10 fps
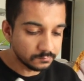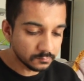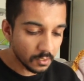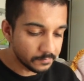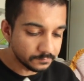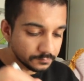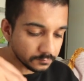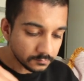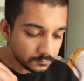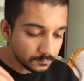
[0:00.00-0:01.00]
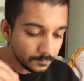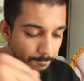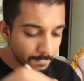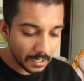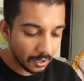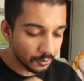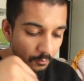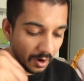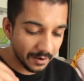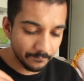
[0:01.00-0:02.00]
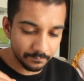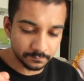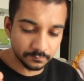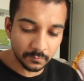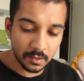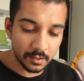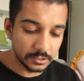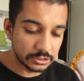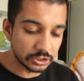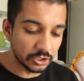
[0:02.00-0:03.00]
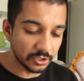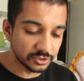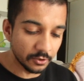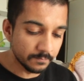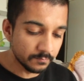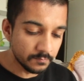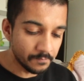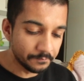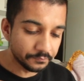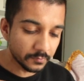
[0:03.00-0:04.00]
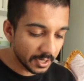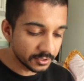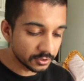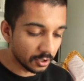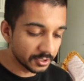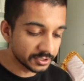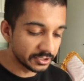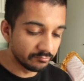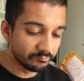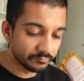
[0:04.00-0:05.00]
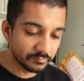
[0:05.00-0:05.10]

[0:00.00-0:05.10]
I don't know why, it just does though. That is honestly